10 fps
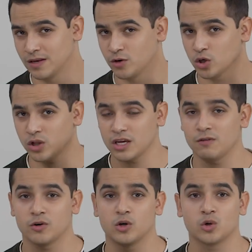if you're looking
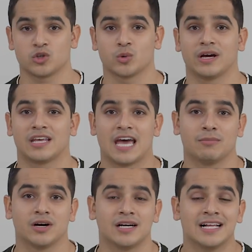for an ultra-wide
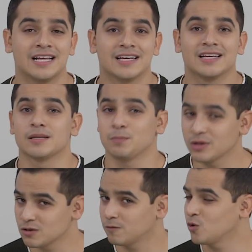camera, the
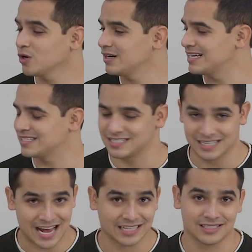Pixel 4 is
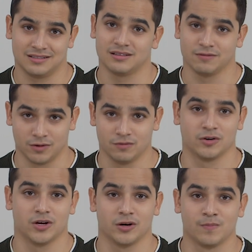not the phone for you.